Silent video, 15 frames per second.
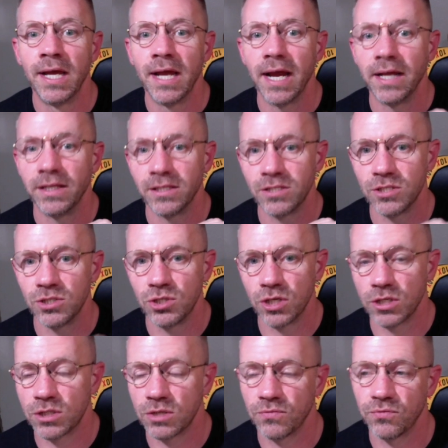and this is
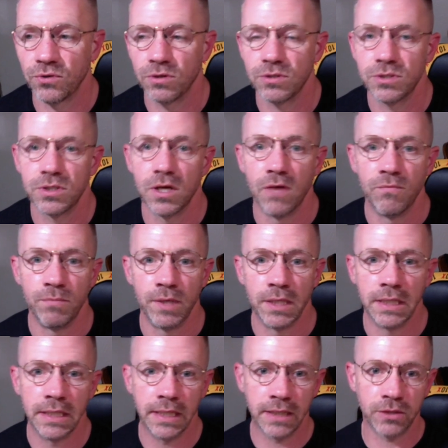just the first of
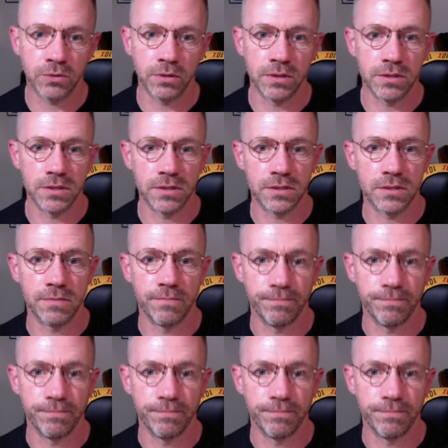many increases."